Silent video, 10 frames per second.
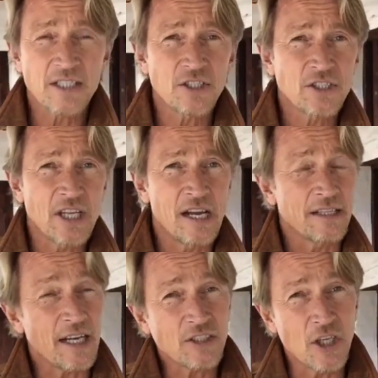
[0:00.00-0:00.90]
Ciel, and
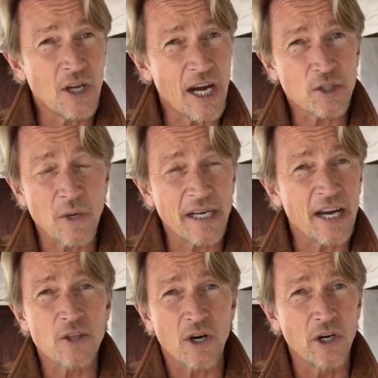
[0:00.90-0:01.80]
I'll tell you guys right now,
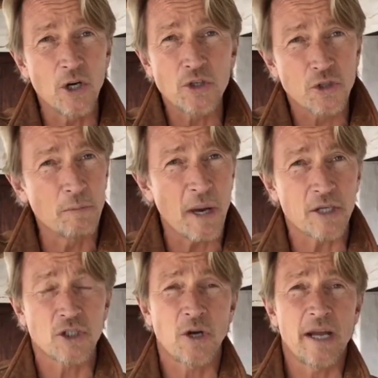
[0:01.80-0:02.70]
there are no two better
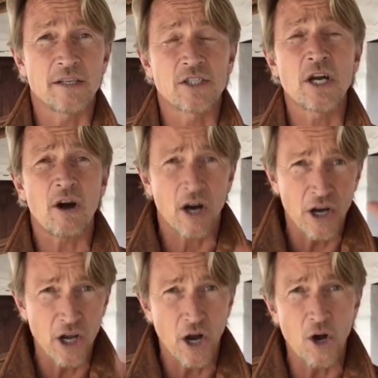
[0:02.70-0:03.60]
trainers. There are
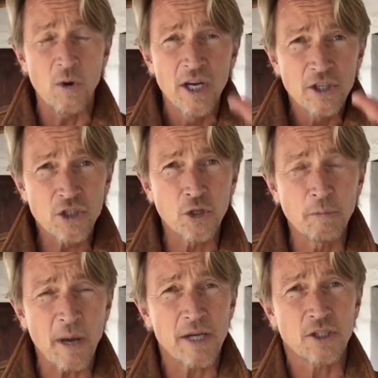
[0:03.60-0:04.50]
no two
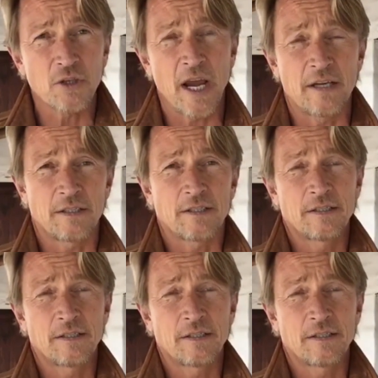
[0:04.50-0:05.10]
better trainers.